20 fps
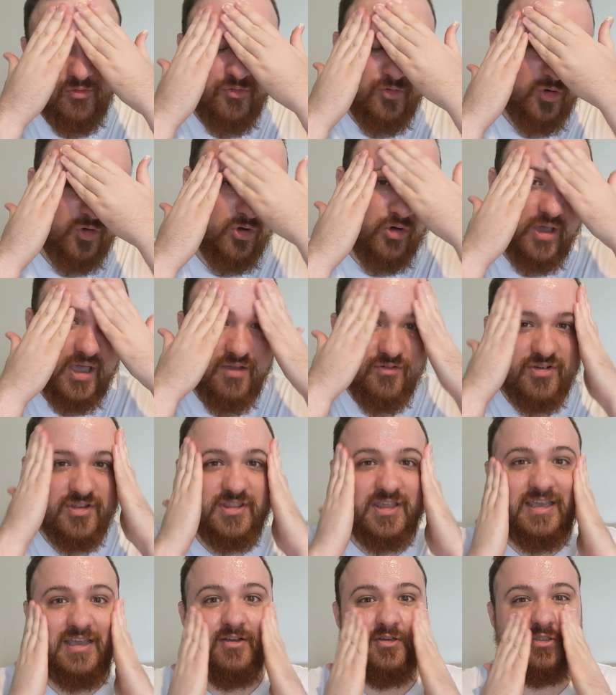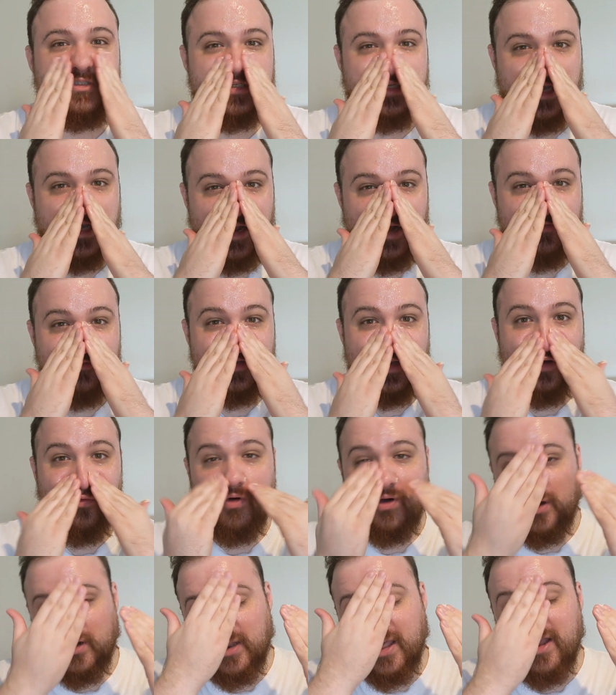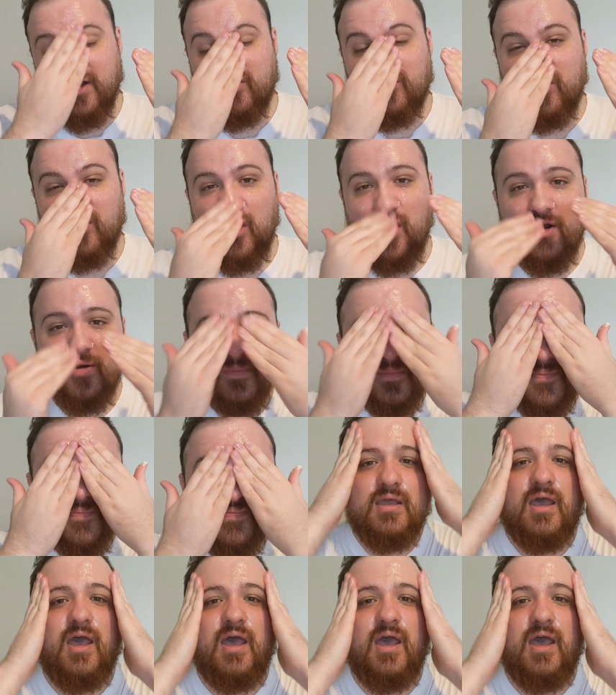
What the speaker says: for everything else to kind of go on later on.